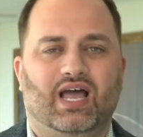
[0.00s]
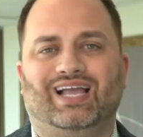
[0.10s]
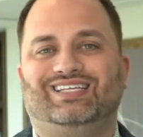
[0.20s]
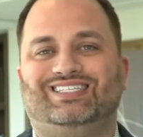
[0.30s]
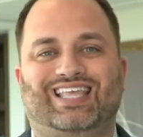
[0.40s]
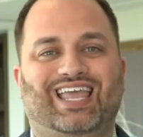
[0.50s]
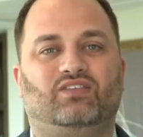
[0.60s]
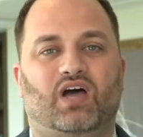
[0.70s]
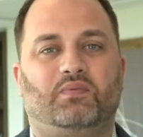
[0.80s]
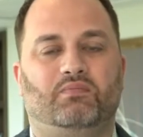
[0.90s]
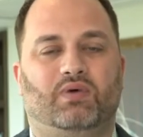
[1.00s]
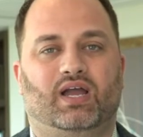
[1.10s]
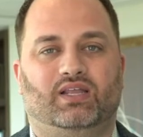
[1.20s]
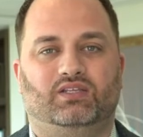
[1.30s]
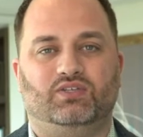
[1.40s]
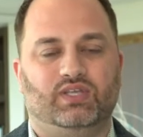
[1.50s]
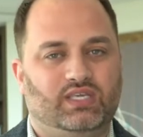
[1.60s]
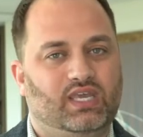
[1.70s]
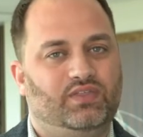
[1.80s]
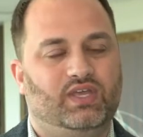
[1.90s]
I stay top of mind. So the
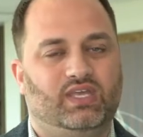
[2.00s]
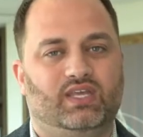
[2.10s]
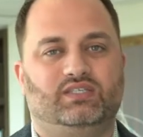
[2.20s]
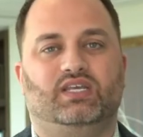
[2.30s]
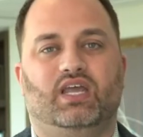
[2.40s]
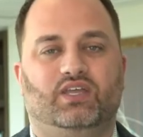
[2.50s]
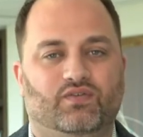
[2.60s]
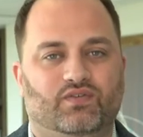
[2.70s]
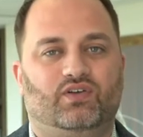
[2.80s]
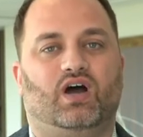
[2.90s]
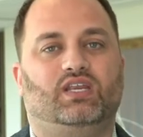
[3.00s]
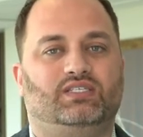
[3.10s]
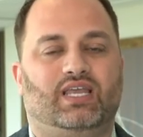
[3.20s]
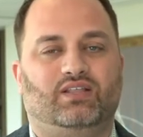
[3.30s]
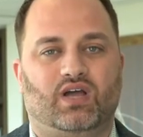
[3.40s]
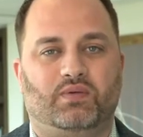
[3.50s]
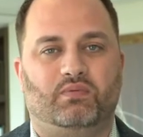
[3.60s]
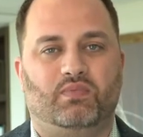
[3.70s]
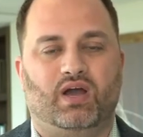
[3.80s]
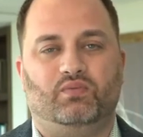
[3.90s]
key thing is you've got to stay top
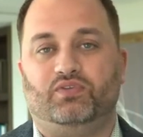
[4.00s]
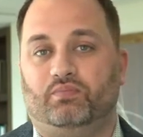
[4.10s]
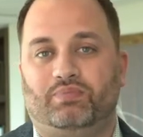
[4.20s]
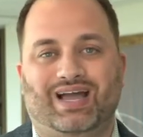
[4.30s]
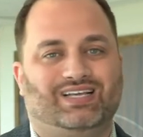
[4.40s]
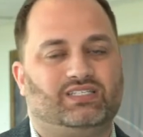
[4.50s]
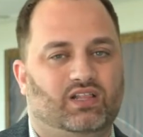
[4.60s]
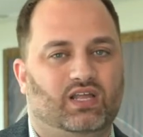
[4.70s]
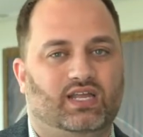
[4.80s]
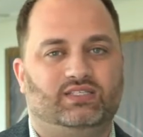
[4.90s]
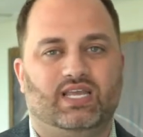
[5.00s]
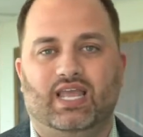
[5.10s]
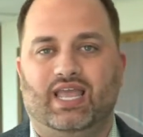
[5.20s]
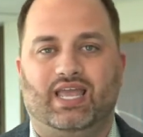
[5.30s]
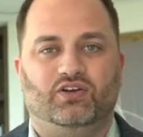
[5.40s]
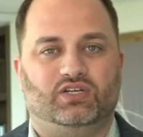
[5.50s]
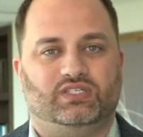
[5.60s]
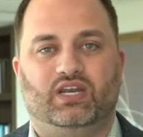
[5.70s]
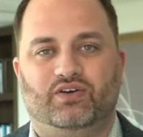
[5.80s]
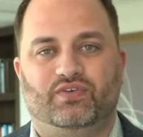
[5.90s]
of mind with your past clients and your
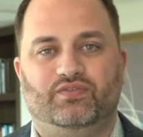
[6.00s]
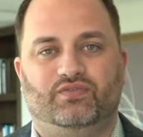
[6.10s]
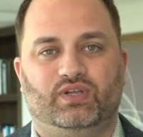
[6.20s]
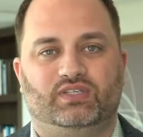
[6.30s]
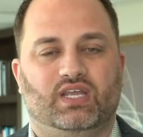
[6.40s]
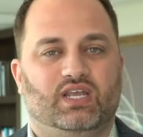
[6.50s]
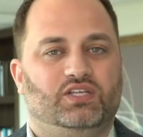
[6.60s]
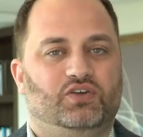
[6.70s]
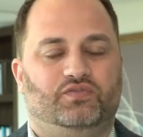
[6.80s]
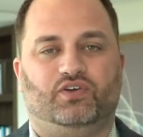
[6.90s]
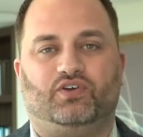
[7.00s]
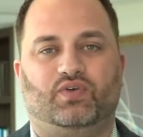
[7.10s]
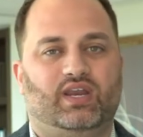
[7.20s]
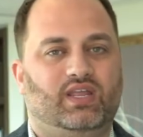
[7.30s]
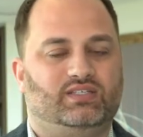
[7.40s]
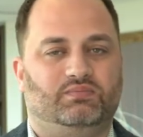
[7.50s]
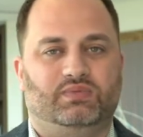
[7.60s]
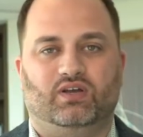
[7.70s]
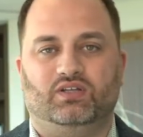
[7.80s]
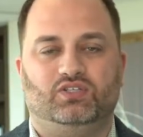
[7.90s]
center of influence. So if you're creating
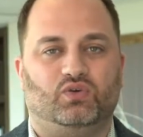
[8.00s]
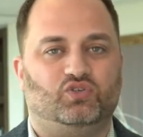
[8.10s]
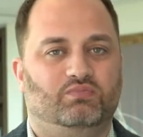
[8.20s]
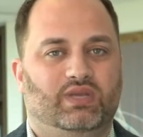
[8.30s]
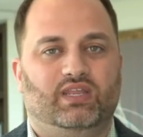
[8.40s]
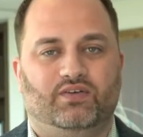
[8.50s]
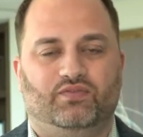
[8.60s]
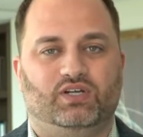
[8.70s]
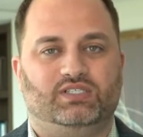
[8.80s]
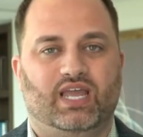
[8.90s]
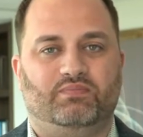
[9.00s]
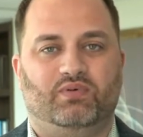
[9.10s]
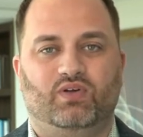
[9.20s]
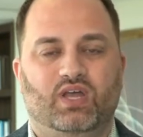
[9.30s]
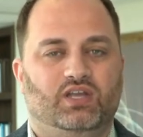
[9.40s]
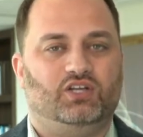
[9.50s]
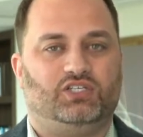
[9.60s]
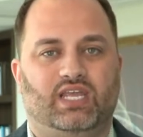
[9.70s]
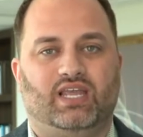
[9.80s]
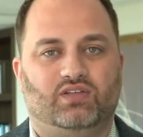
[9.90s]
something on social media, for example, you're
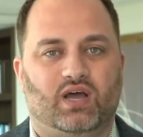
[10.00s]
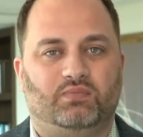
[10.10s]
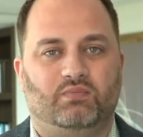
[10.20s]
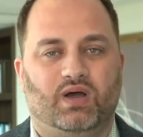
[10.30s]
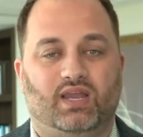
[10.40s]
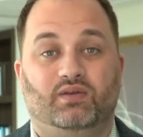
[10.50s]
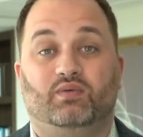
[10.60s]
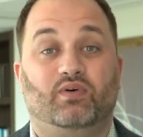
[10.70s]
staying top of mind.